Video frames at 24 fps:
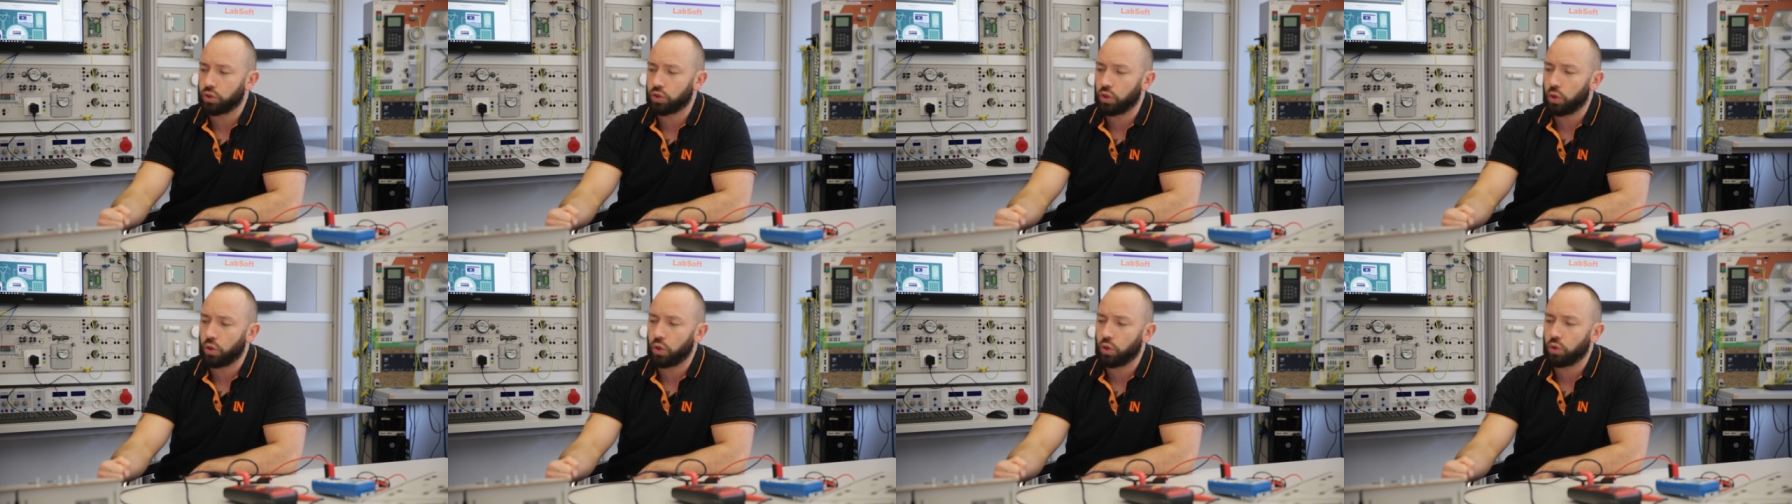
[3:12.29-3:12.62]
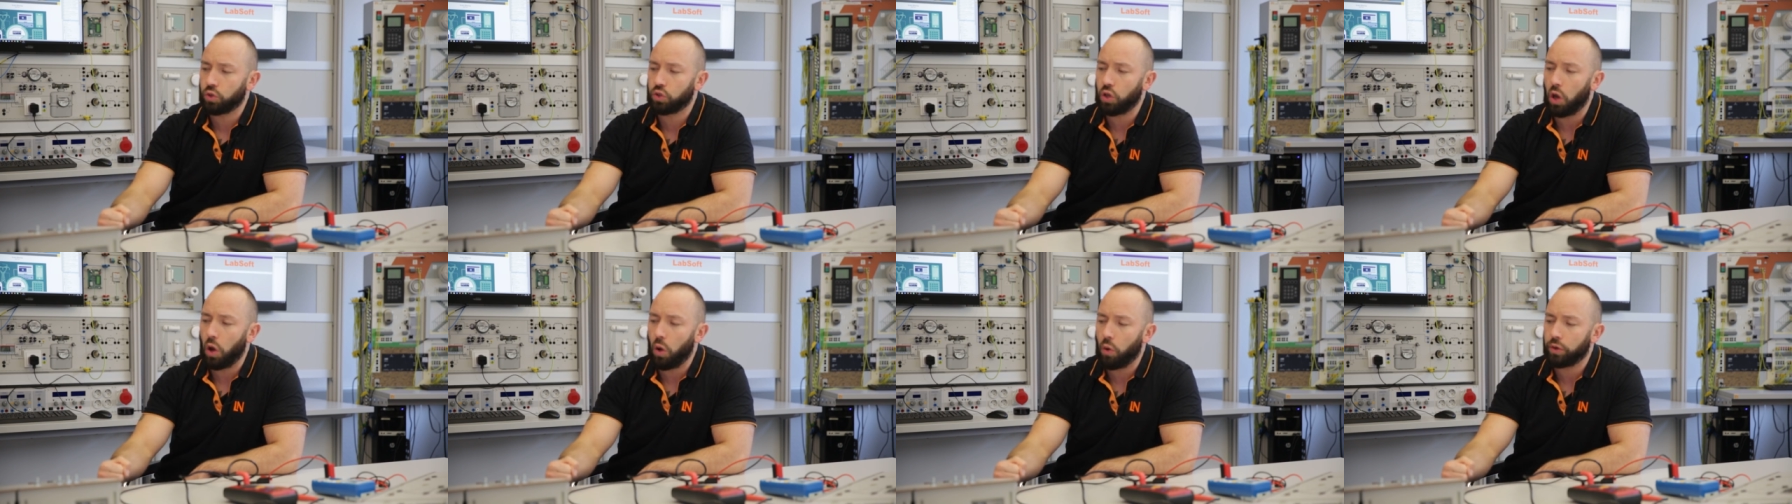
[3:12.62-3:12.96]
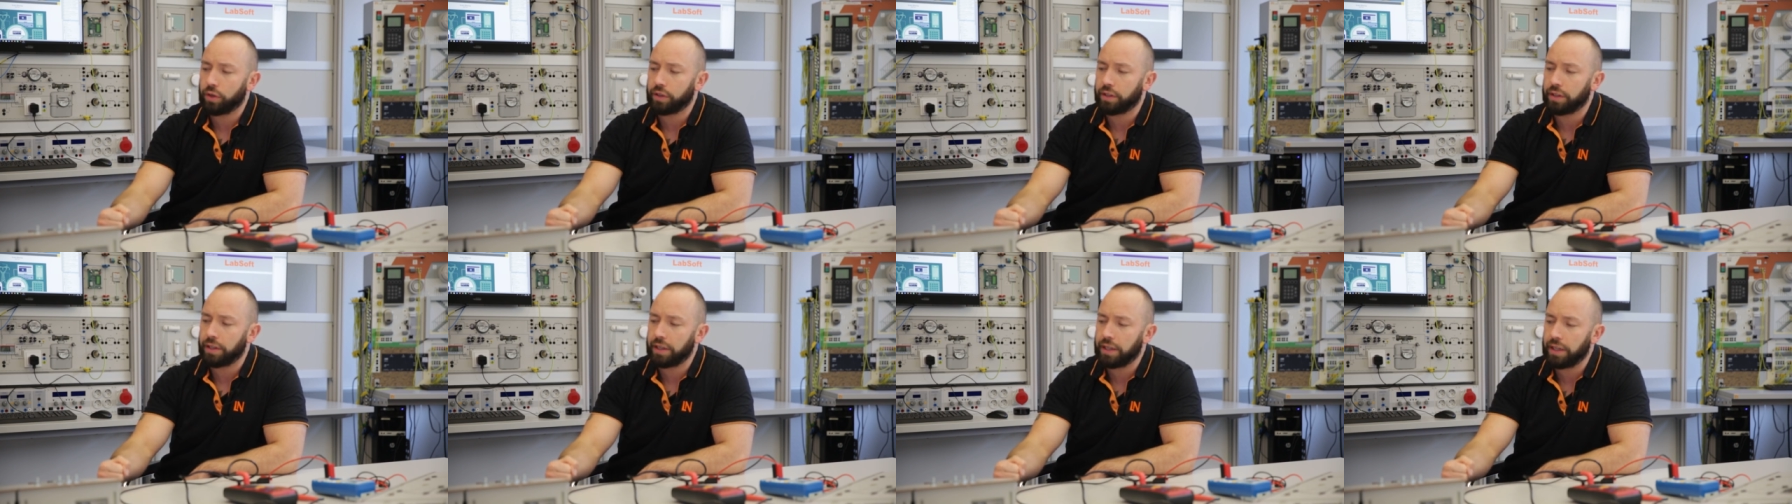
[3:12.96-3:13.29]
So you
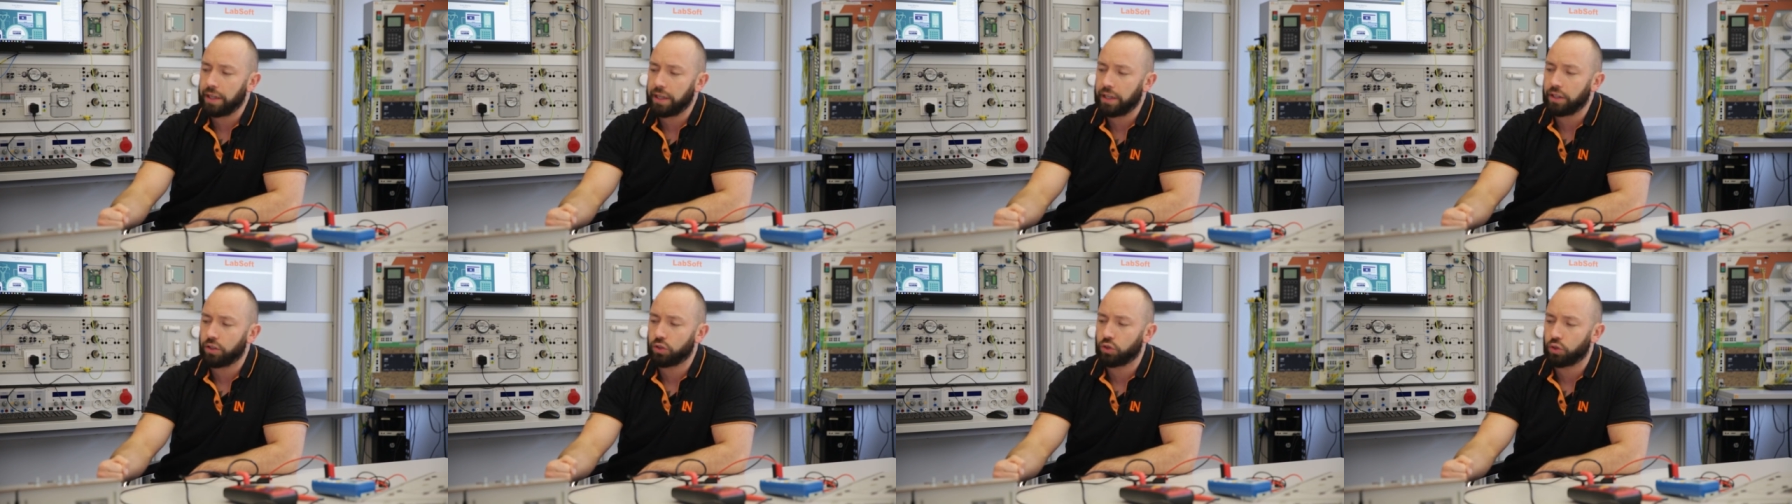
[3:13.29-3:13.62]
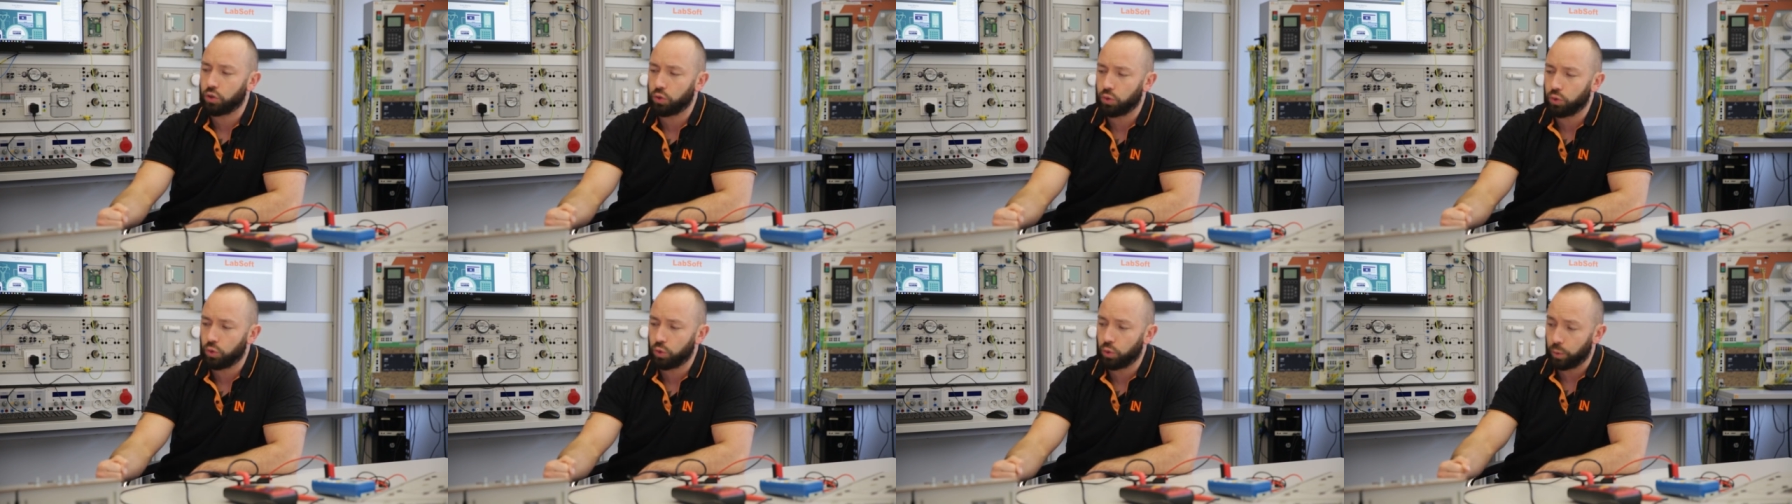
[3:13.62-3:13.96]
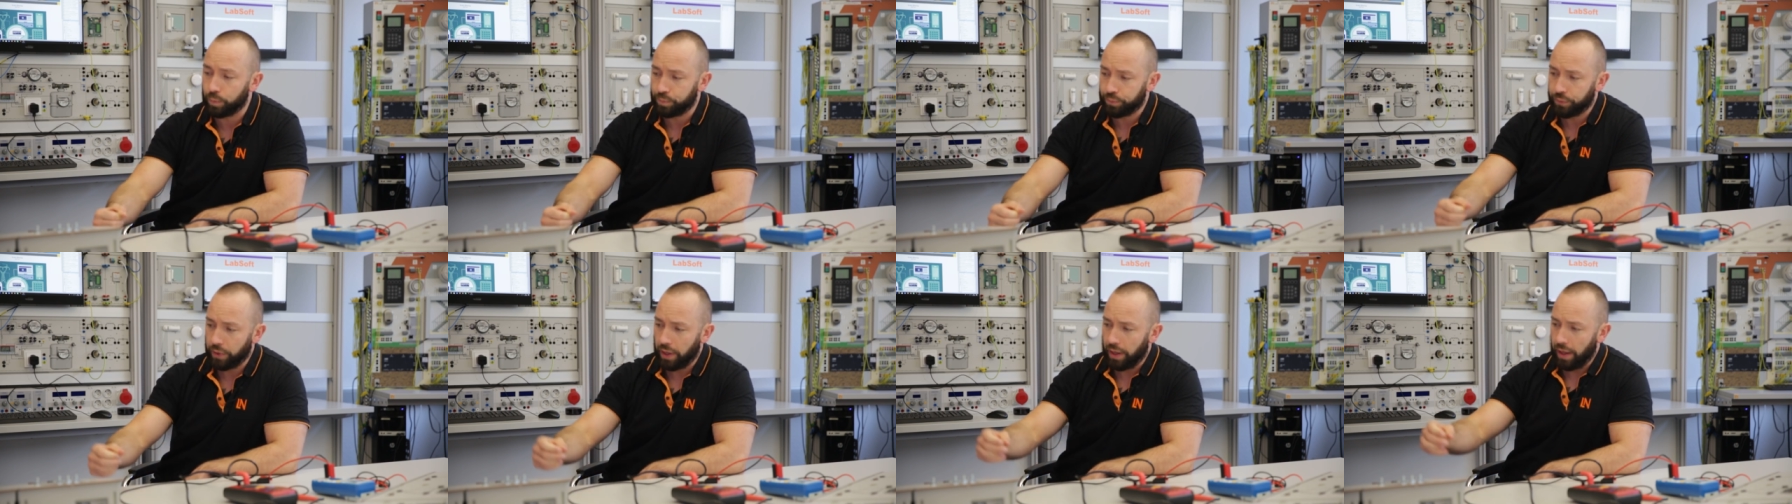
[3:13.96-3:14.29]
don't need to